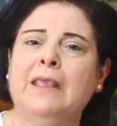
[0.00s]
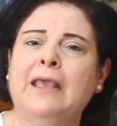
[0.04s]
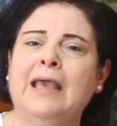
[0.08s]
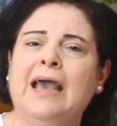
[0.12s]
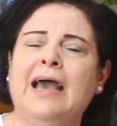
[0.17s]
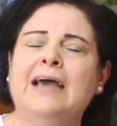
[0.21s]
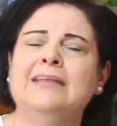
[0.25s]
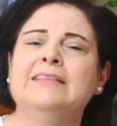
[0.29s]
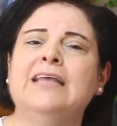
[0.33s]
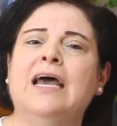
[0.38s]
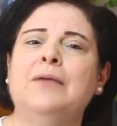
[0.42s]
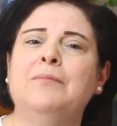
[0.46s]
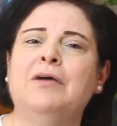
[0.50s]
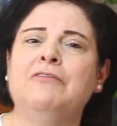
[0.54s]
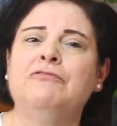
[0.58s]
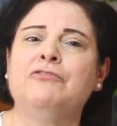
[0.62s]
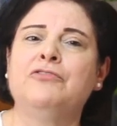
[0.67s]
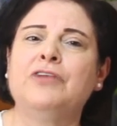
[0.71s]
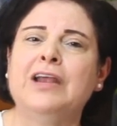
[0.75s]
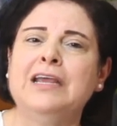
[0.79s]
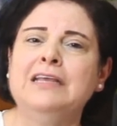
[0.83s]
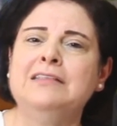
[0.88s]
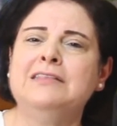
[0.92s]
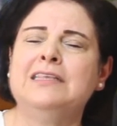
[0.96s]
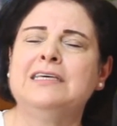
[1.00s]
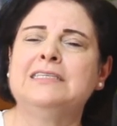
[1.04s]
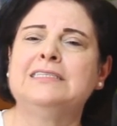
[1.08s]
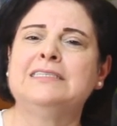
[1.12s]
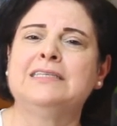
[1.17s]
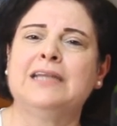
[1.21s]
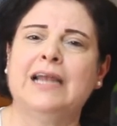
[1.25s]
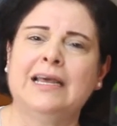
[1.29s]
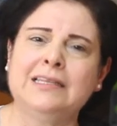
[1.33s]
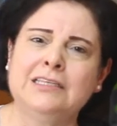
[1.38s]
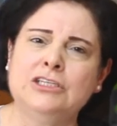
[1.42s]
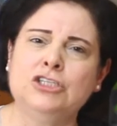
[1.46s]
And I'm afraid the
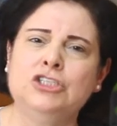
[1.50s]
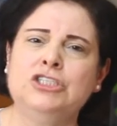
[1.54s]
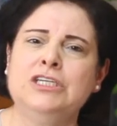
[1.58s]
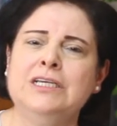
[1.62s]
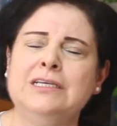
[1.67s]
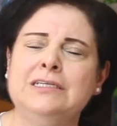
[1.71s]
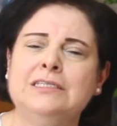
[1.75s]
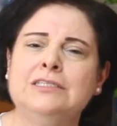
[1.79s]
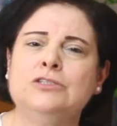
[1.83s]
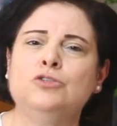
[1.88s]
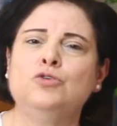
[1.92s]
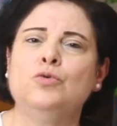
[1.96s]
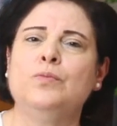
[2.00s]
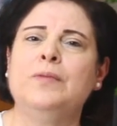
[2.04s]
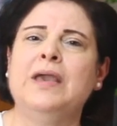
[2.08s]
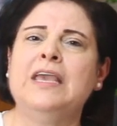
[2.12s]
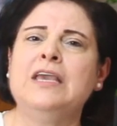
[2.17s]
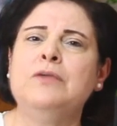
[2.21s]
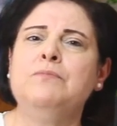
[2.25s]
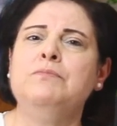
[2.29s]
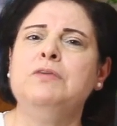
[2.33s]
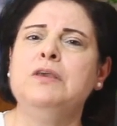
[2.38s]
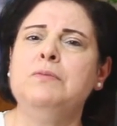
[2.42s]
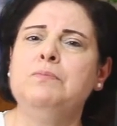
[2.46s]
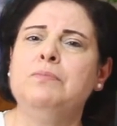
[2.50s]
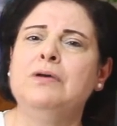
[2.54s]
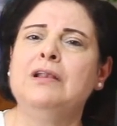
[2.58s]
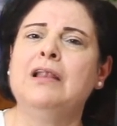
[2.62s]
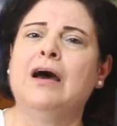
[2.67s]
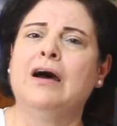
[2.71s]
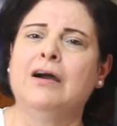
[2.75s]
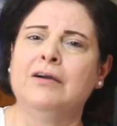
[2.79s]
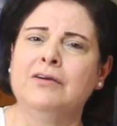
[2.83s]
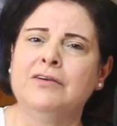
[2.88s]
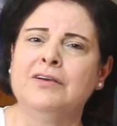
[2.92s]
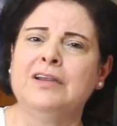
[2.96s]
strategy is to make people
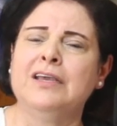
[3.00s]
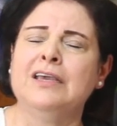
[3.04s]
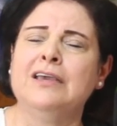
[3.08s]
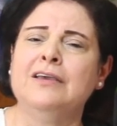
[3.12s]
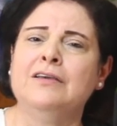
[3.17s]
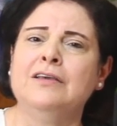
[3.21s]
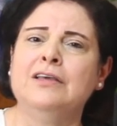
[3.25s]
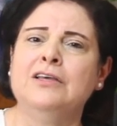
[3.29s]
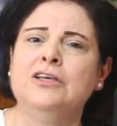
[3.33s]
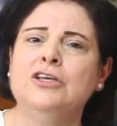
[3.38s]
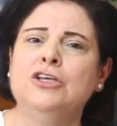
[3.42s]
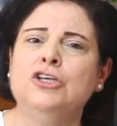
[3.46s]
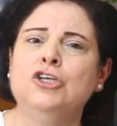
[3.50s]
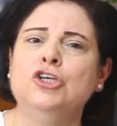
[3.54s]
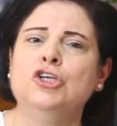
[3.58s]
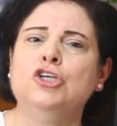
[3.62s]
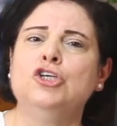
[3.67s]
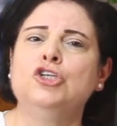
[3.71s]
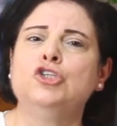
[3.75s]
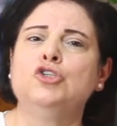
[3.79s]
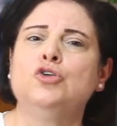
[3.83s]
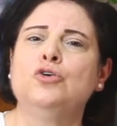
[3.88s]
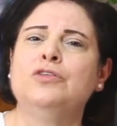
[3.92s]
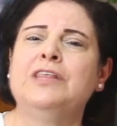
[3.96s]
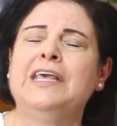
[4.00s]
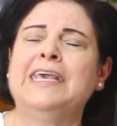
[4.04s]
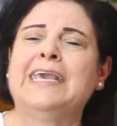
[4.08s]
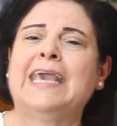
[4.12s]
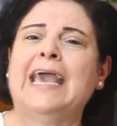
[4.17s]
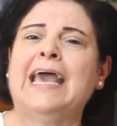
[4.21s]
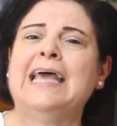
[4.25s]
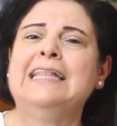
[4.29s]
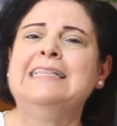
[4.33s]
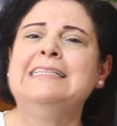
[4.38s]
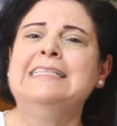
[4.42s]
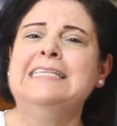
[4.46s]
hungry so they
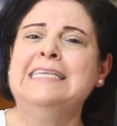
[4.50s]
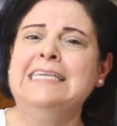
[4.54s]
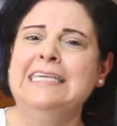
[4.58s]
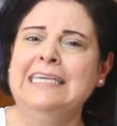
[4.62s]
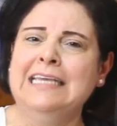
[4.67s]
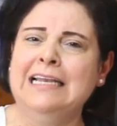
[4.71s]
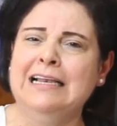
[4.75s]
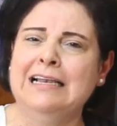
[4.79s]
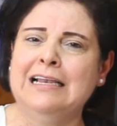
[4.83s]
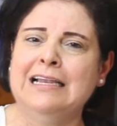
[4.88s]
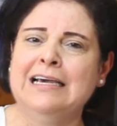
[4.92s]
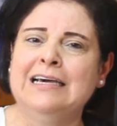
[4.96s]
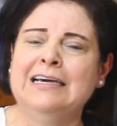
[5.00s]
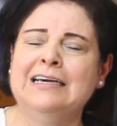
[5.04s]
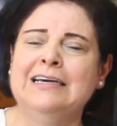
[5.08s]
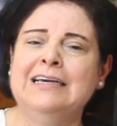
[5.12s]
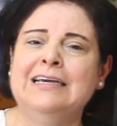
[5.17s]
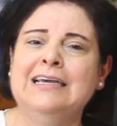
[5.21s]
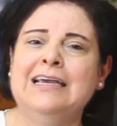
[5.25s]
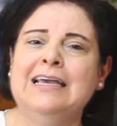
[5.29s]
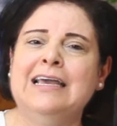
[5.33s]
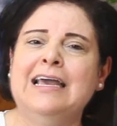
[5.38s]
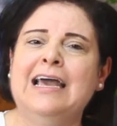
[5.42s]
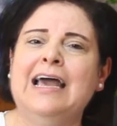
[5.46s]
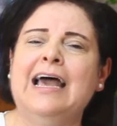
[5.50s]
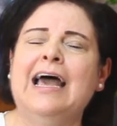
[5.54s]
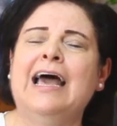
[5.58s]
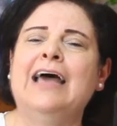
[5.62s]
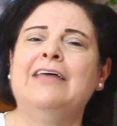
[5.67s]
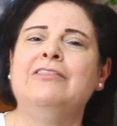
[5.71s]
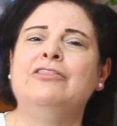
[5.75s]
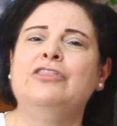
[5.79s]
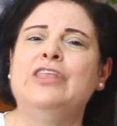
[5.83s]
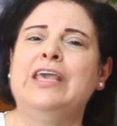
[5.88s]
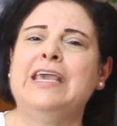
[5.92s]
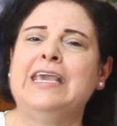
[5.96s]
can kneel
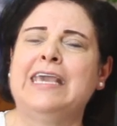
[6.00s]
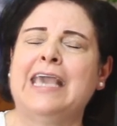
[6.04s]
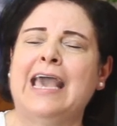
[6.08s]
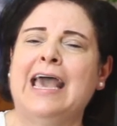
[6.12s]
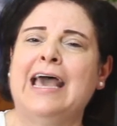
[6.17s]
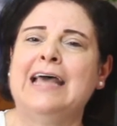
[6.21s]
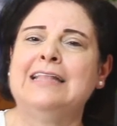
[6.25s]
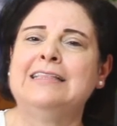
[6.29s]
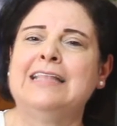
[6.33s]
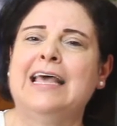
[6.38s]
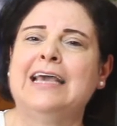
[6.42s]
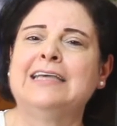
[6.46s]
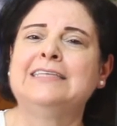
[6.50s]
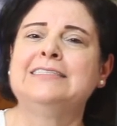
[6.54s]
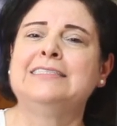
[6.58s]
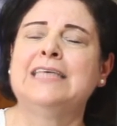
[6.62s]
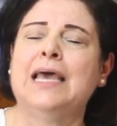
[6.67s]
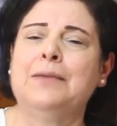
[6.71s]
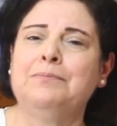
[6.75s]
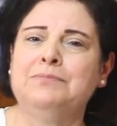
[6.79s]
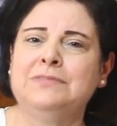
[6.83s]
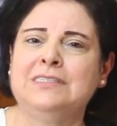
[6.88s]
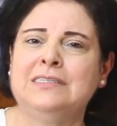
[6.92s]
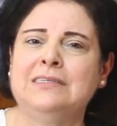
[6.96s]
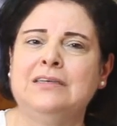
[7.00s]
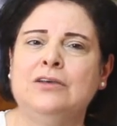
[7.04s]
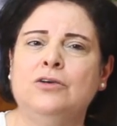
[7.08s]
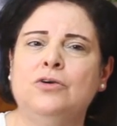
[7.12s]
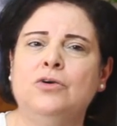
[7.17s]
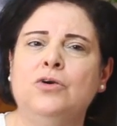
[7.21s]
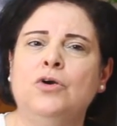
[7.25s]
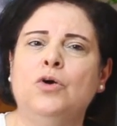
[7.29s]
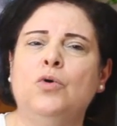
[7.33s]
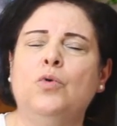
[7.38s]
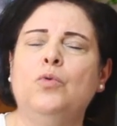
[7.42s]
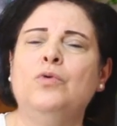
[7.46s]
and they can accept
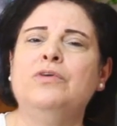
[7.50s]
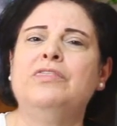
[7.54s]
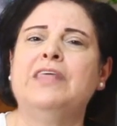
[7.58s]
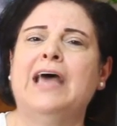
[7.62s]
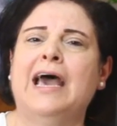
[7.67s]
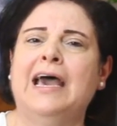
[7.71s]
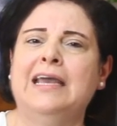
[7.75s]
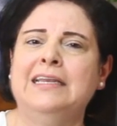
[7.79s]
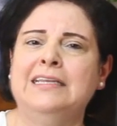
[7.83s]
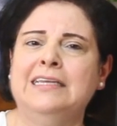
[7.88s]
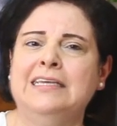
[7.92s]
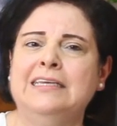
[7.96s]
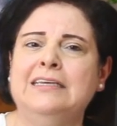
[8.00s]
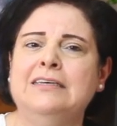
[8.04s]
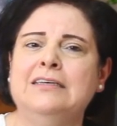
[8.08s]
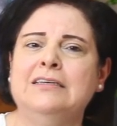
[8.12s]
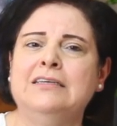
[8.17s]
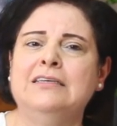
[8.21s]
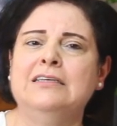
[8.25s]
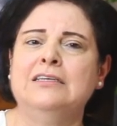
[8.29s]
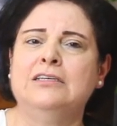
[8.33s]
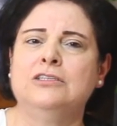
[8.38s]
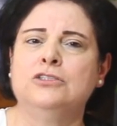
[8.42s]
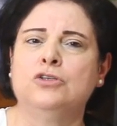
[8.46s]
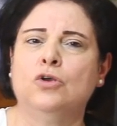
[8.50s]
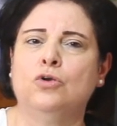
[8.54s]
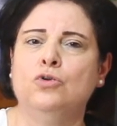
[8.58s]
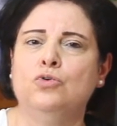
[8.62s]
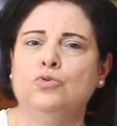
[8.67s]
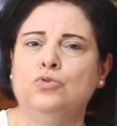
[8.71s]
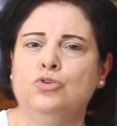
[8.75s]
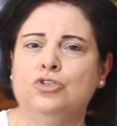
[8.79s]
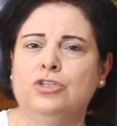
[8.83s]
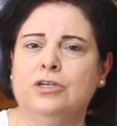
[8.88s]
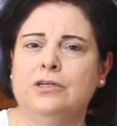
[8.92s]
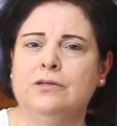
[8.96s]
with any
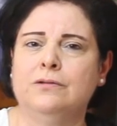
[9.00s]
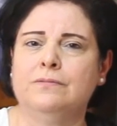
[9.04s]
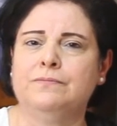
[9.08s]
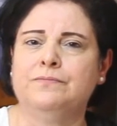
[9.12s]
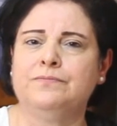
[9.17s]
solution.